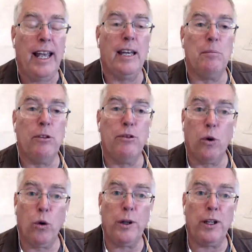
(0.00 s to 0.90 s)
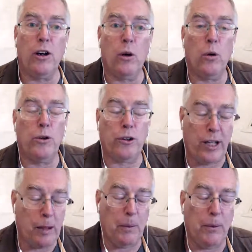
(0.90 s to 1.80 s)
And before we go, there's a
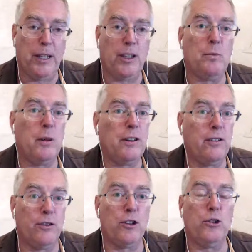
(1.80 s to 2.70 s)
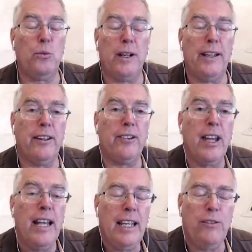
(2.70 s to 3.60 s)
couple things, but the first one is if